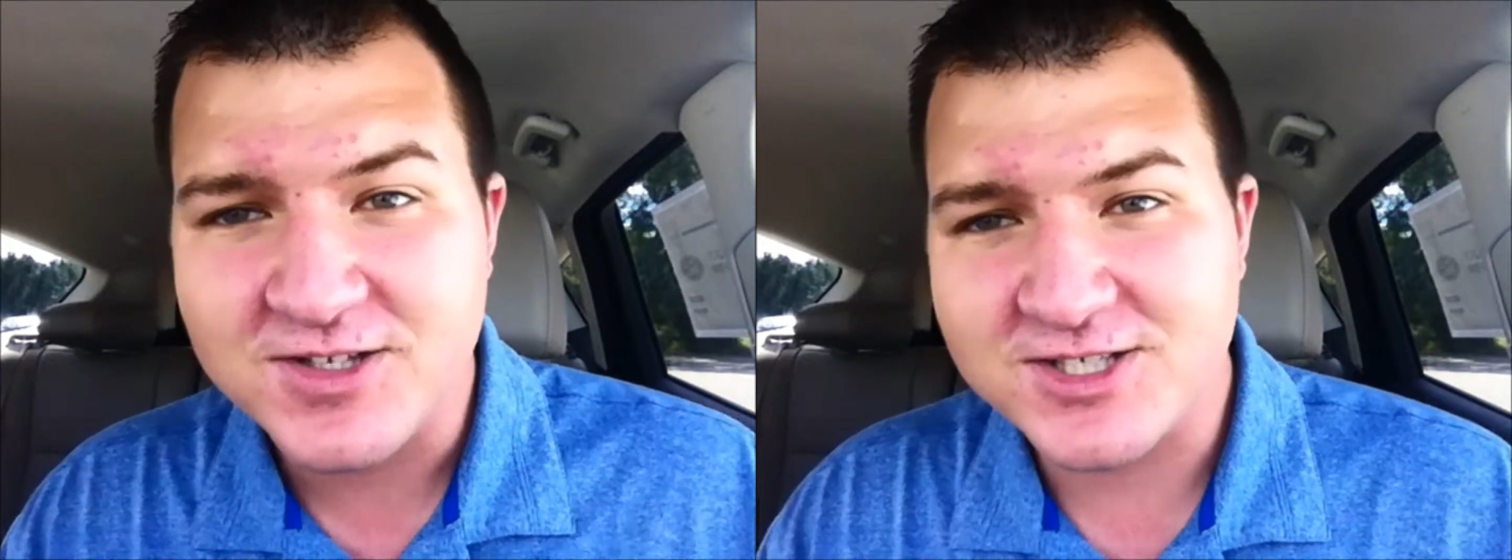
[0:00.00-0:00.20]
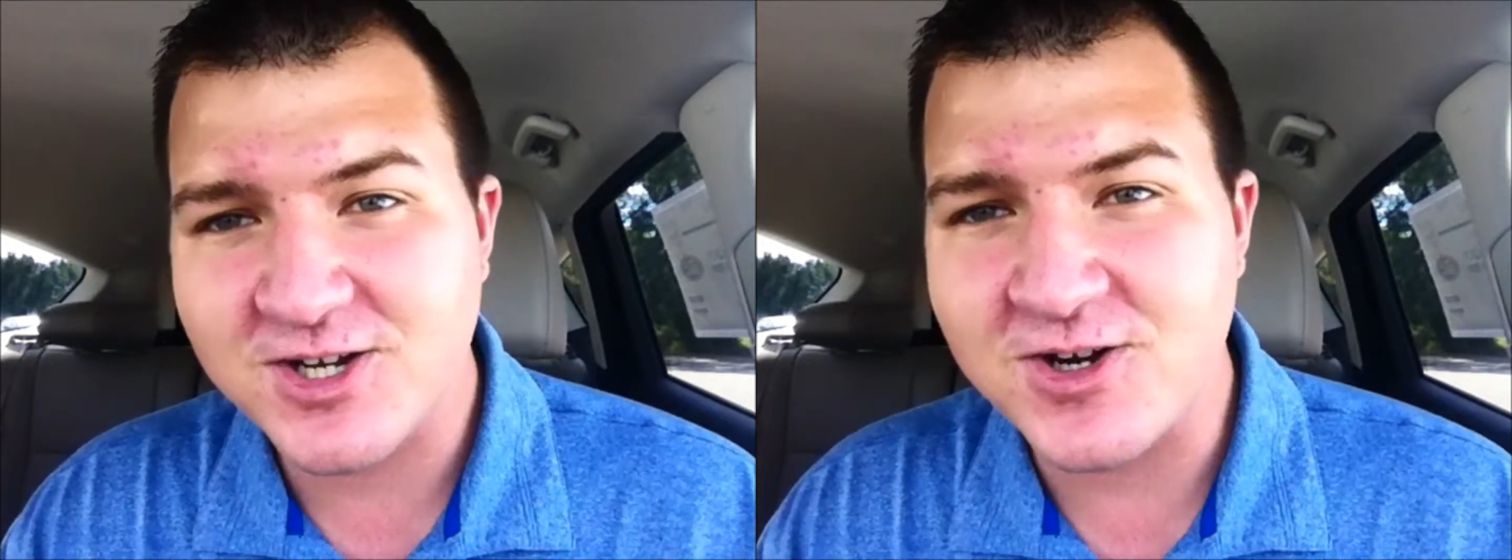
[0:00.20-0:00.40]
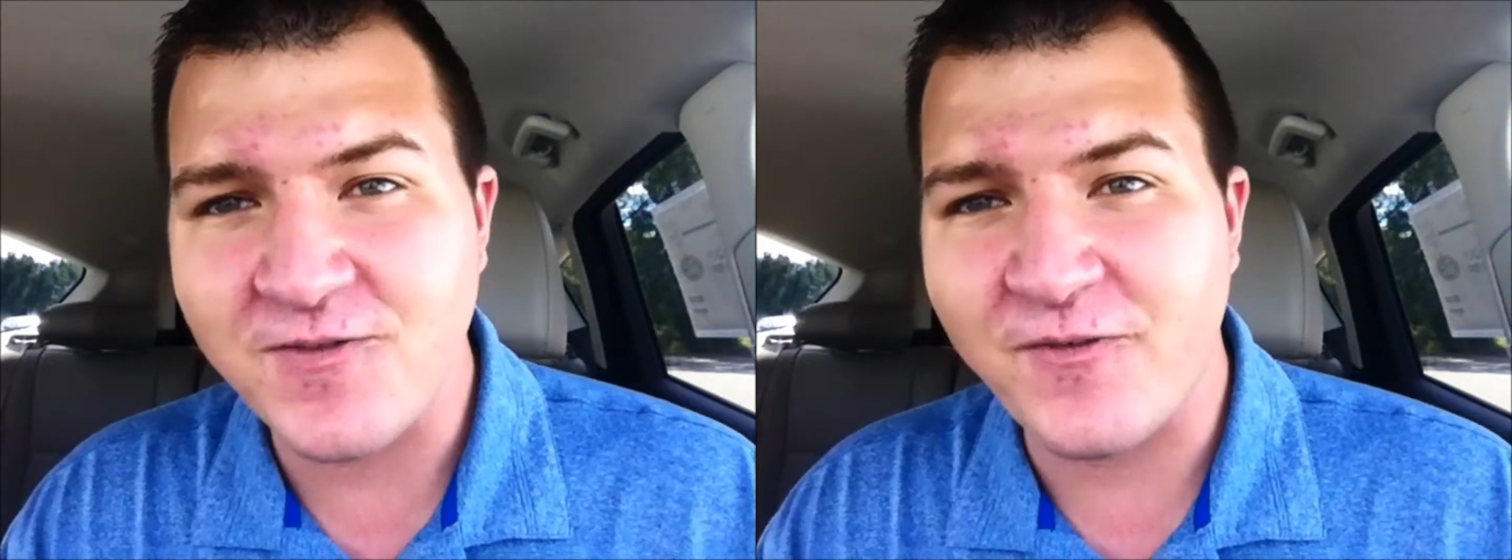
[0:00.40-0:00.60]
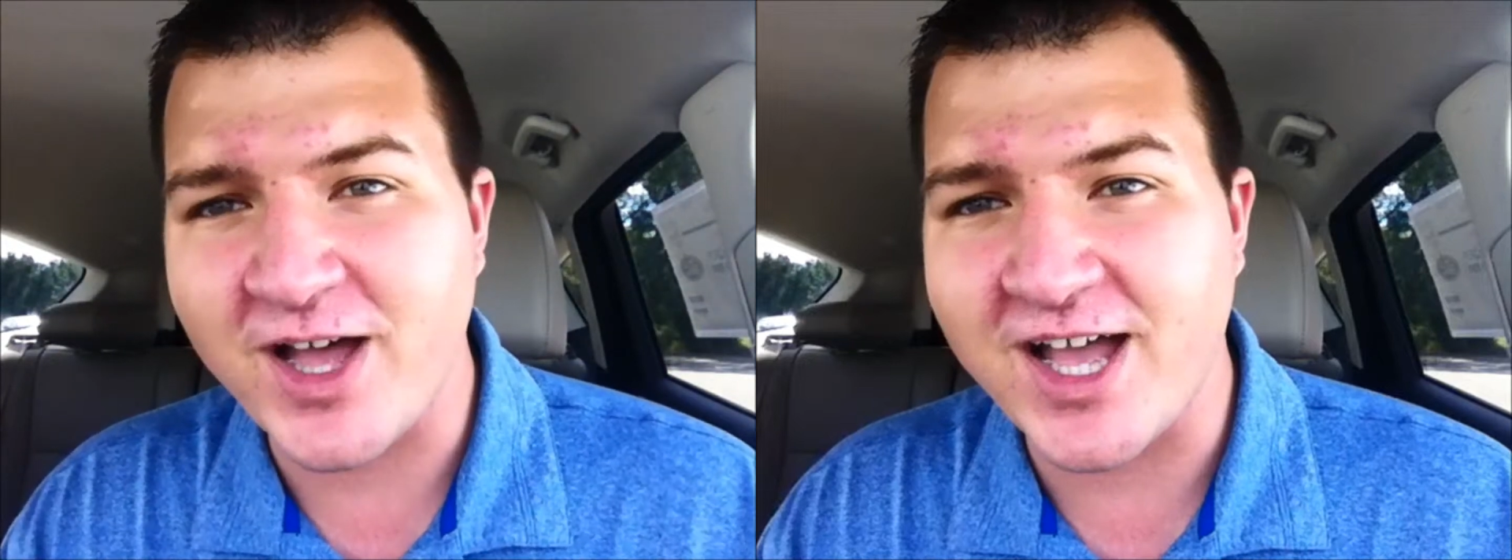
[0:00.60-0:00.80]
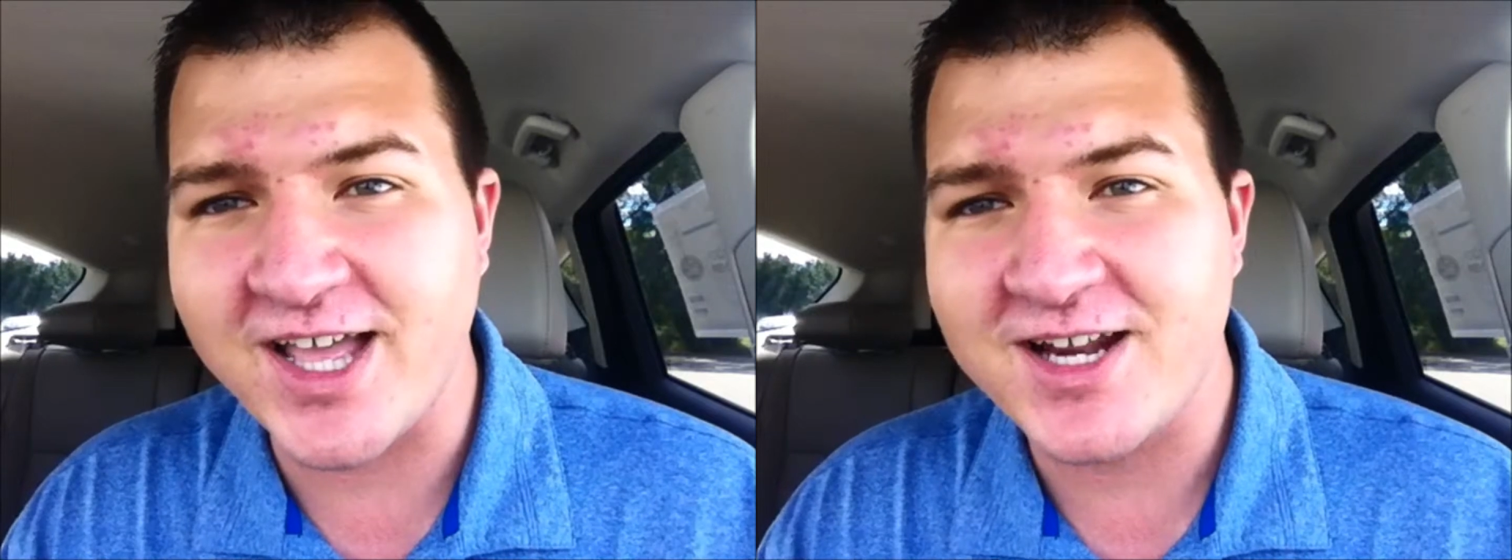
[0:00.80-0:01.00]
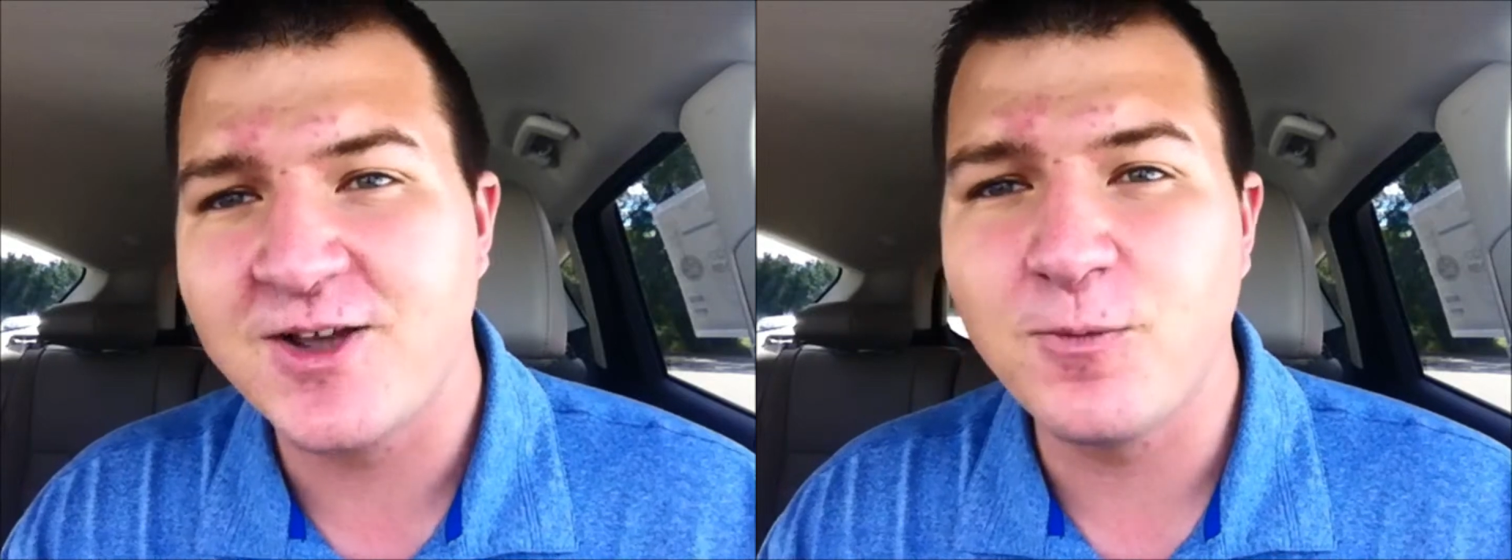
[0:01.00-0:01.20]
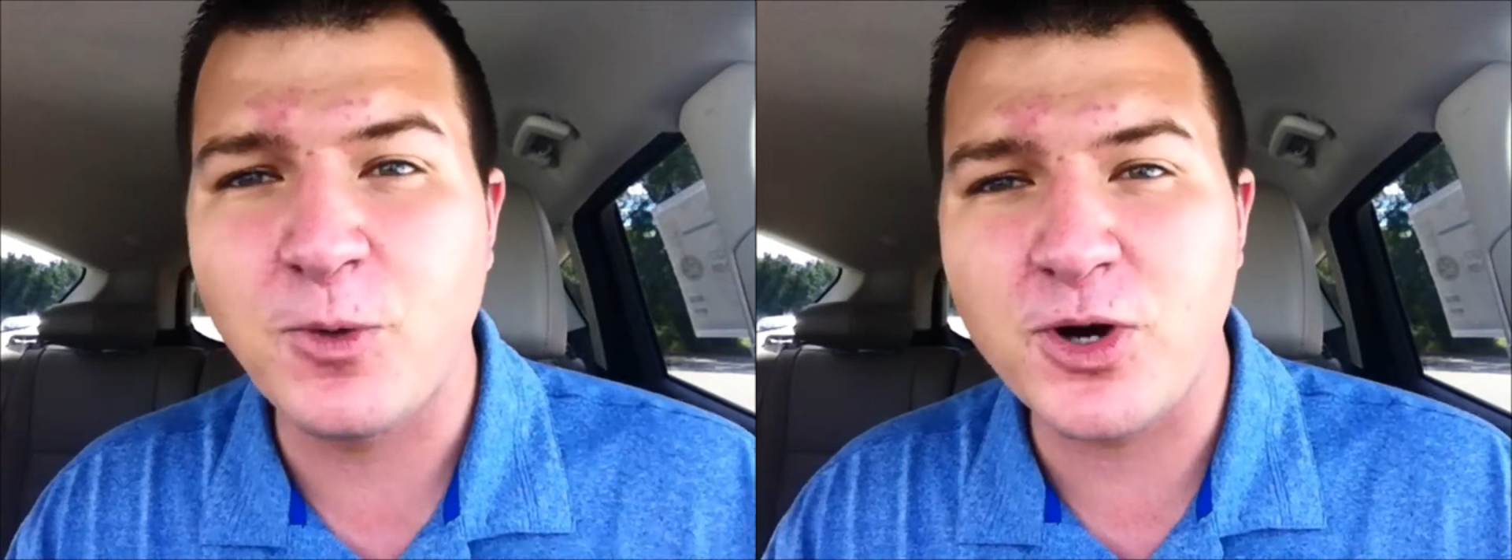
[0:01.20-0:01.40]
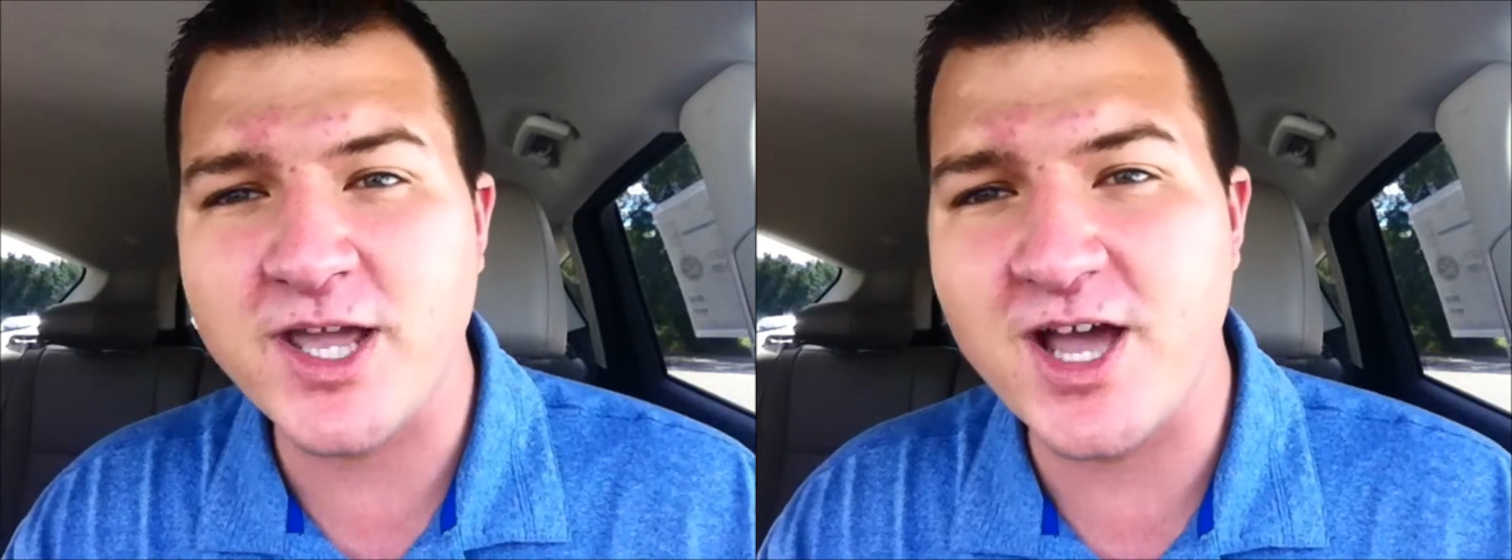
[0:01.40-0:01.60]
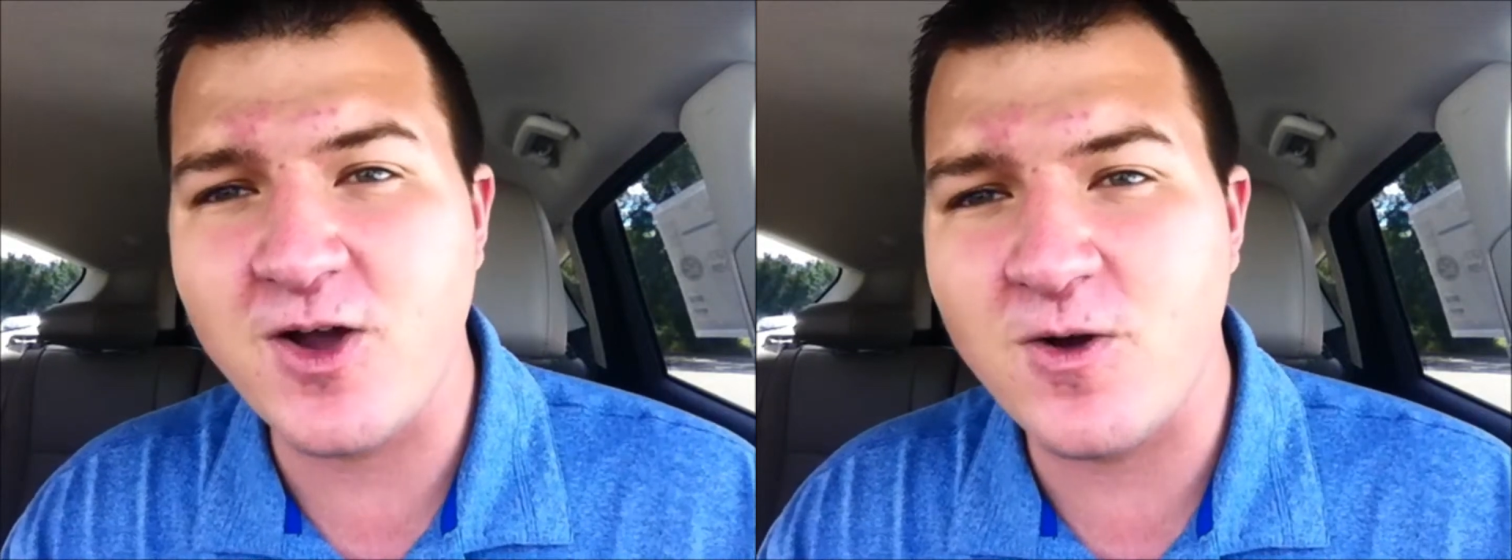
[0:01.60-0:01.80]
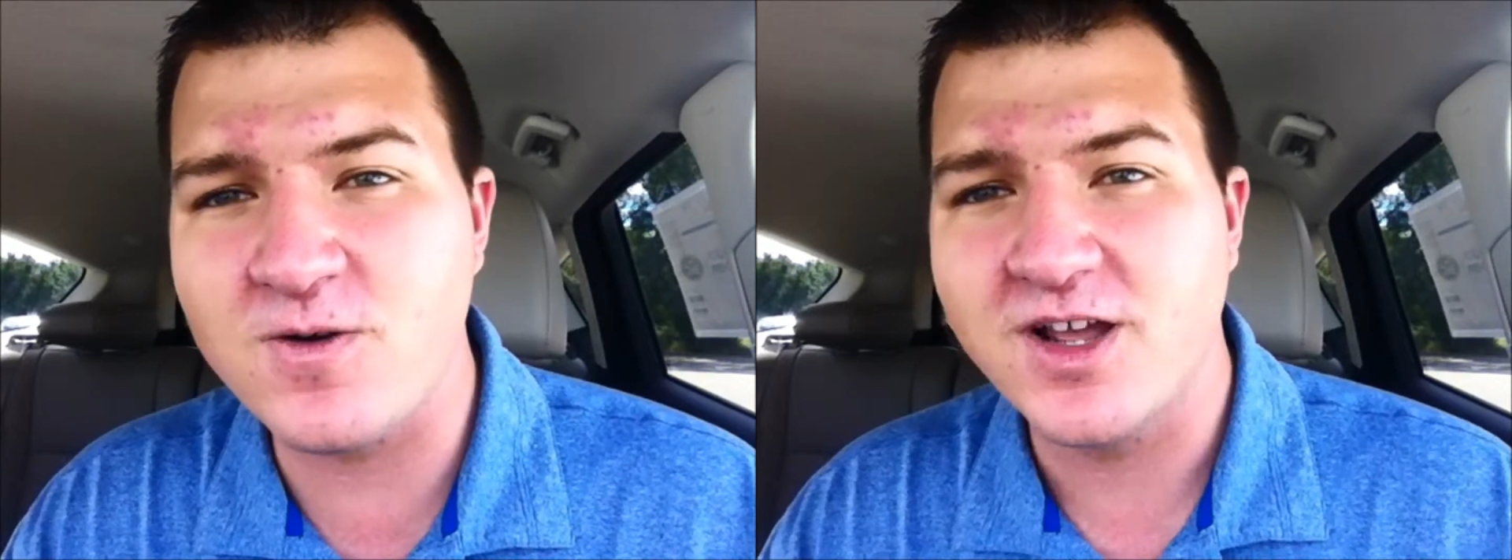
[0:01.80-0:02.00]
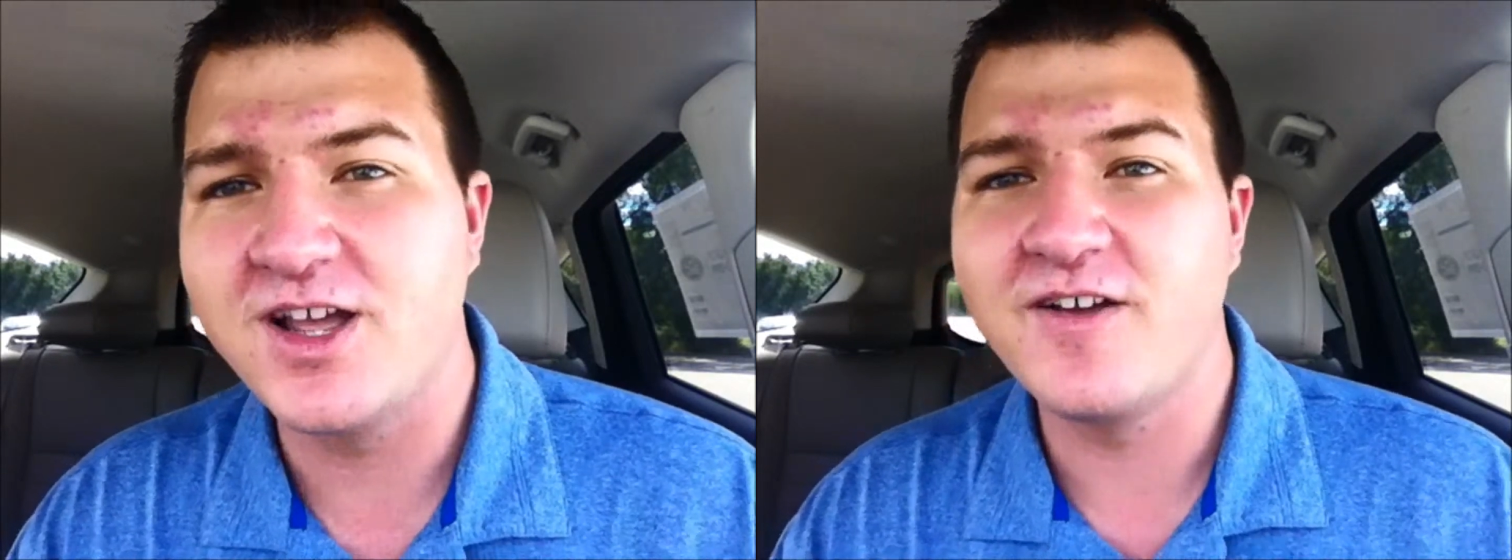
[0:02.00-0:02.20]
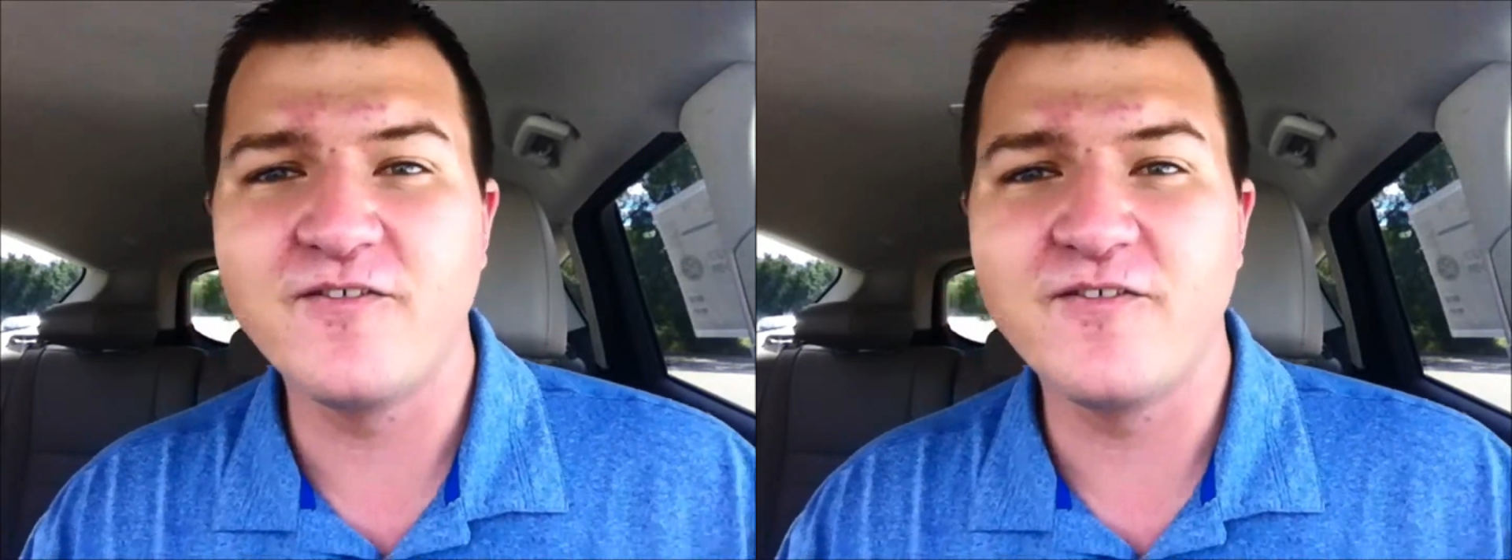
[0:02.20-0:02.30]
Certified pre-owned